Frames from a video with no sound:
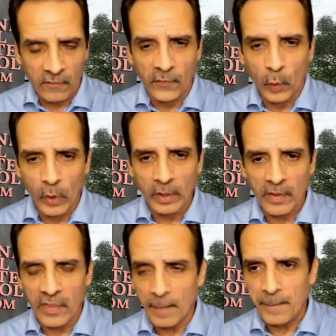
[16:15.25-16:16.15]
for
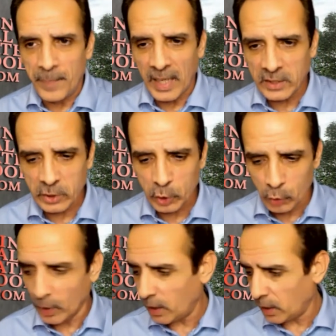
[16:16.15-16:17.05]
the best
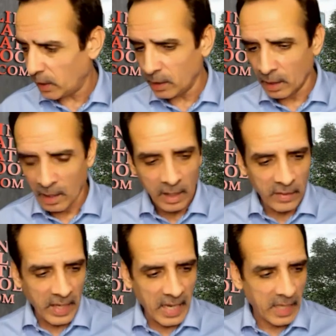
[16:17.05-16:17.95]
training
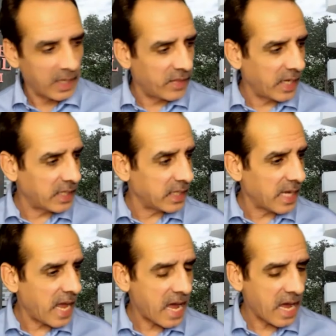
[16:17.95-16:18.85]
that they can
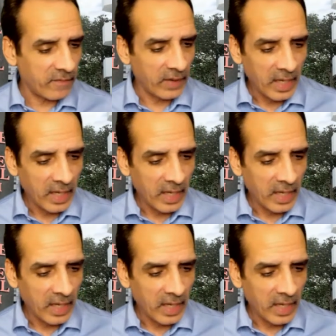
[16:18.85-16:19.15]
have.